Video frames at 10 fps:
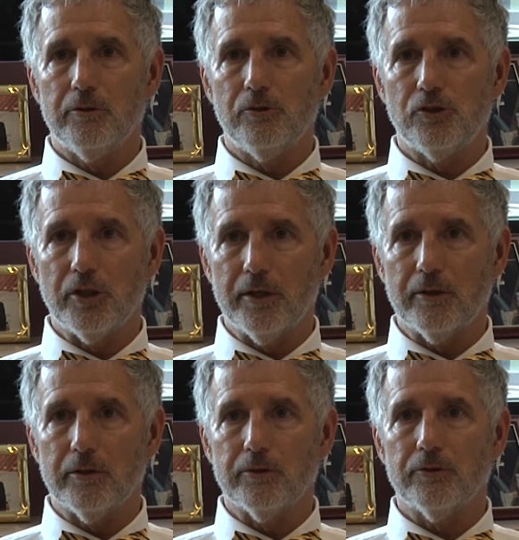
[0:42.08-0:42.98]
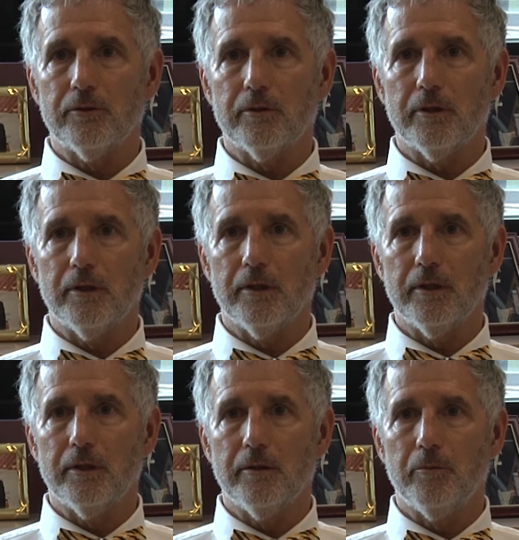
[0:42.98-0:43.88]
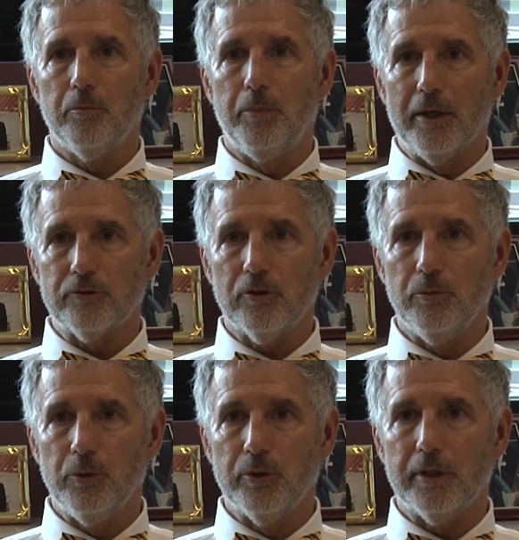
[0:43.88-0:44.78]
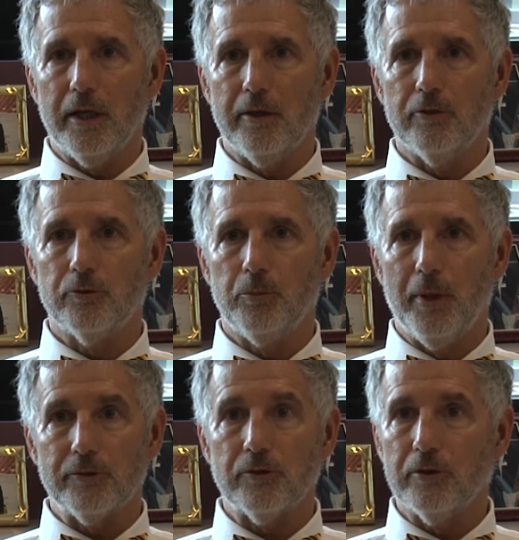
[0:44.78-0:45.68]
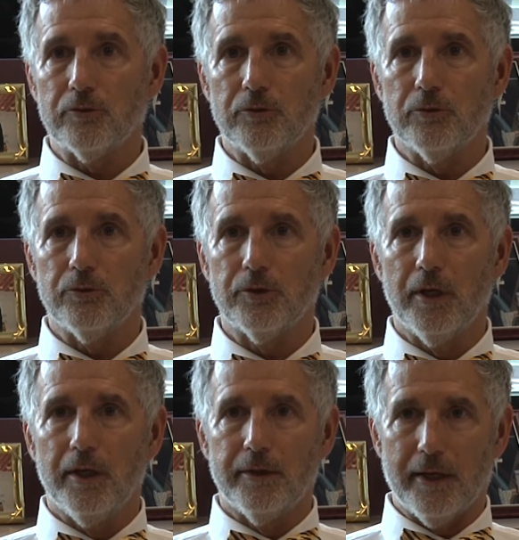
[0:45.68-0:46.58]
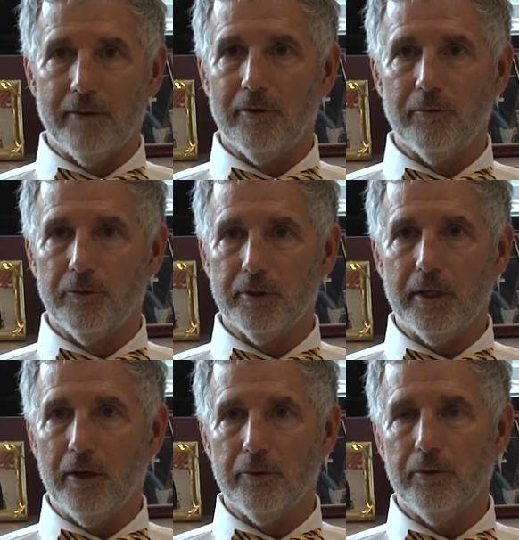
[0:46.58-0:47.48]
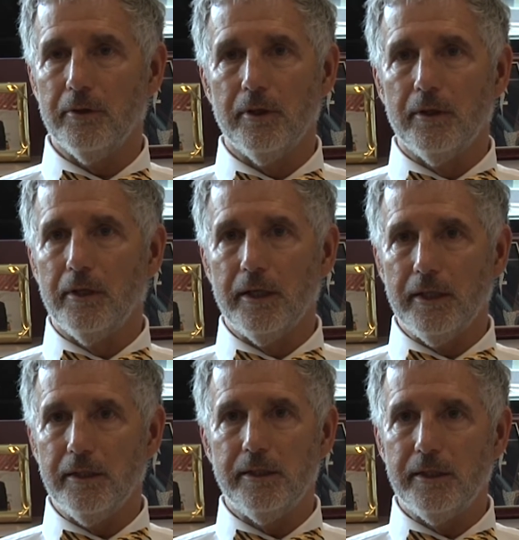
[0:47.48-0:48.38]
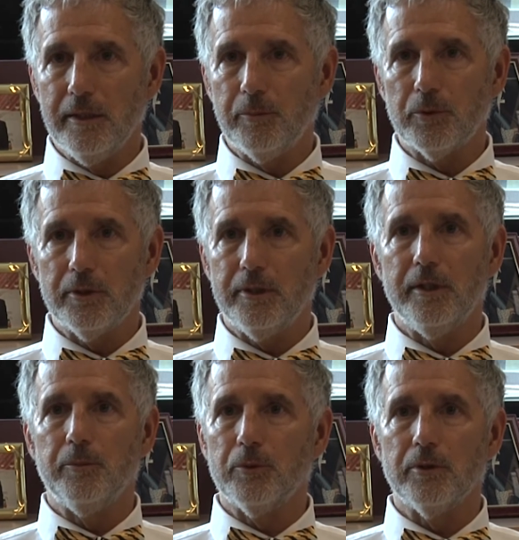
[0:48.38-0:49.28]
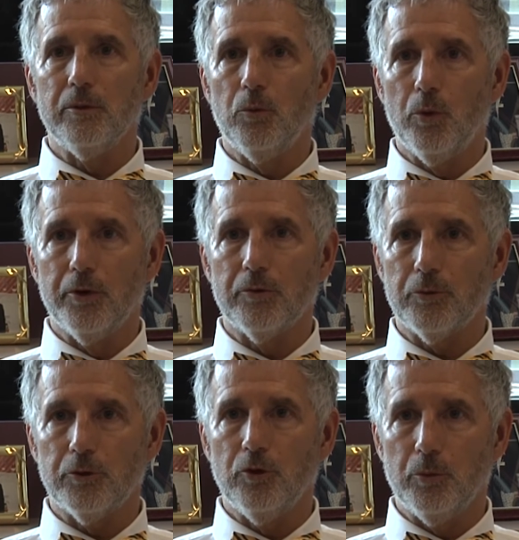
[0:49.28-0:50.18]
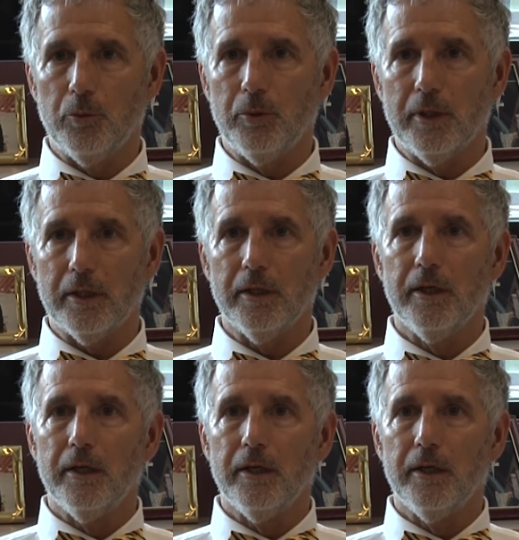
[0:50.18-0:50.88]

gentlest, uh, best communicators, best listeners that I've ever encountered. A deeply, deeply wonderful human being.